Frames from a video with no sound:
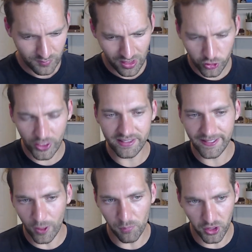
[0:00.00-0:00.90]
create the
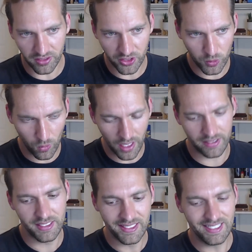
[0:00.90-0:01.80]
output that you want,
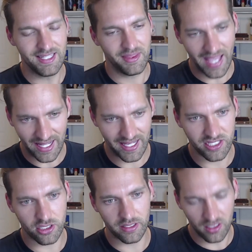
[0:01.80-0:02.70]
that
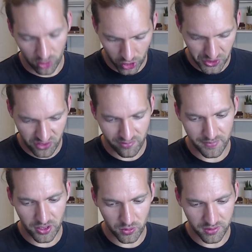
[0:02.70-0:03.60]
engine then learns from
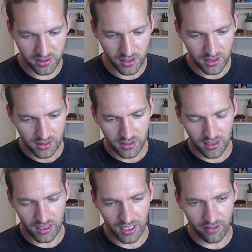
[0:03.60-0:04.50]
those
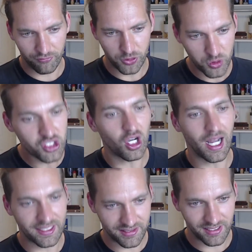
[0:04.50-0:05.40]
few
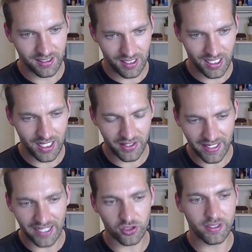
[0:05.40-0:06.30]
shots that
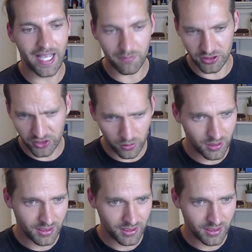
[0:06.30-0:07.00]
actually happen. So